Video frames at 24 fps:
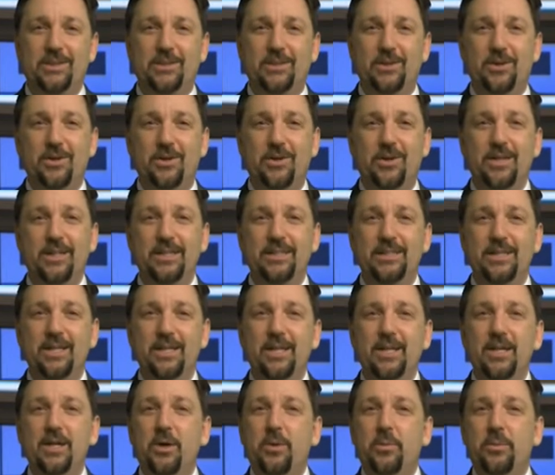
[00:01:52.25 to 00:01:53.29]
stories.
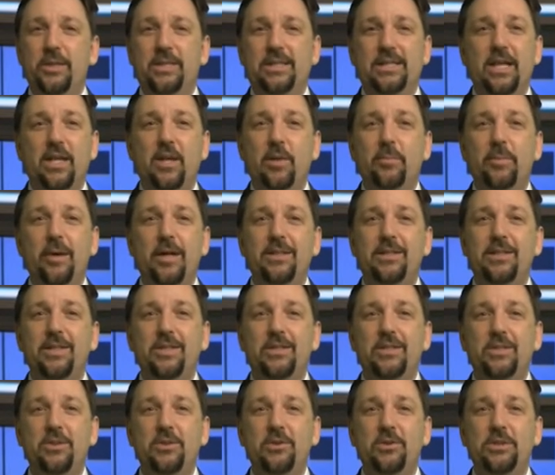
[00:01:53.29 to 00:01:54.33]
We celebrate these
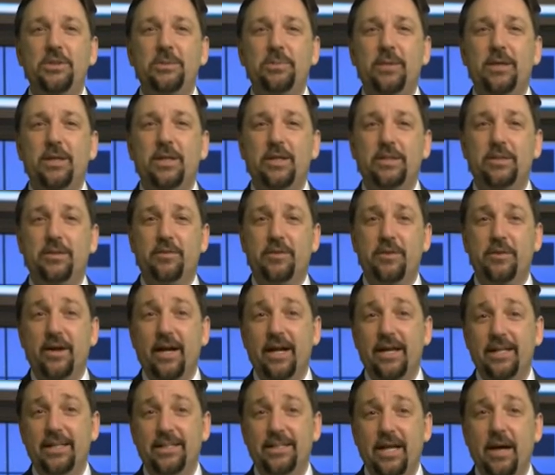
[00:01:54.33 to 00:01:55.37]
students because of their
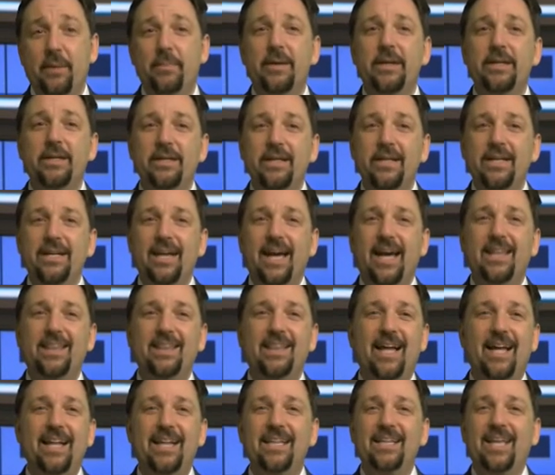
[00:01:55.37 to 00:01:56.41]
academic,
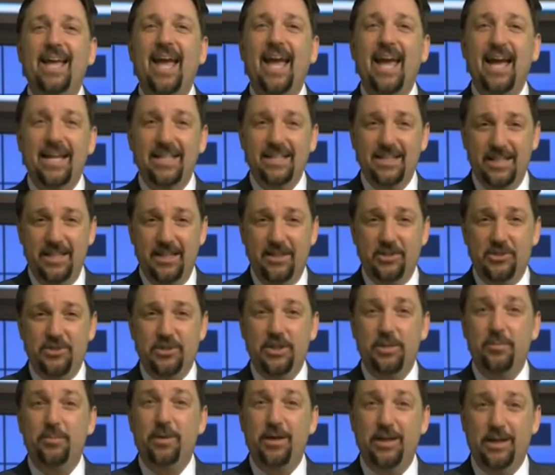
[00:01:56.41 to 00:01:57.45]
athletic, and
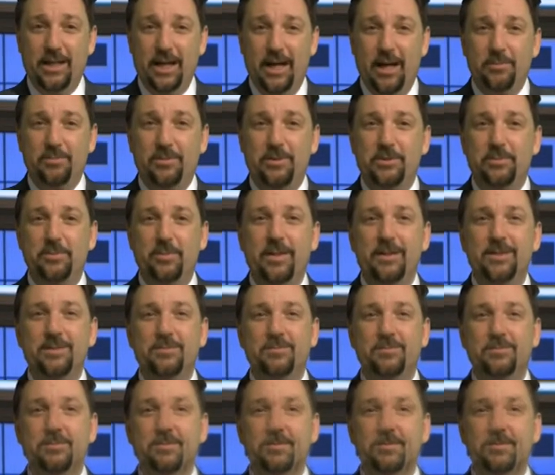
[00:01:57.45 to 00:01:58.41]
leadership accomplishments.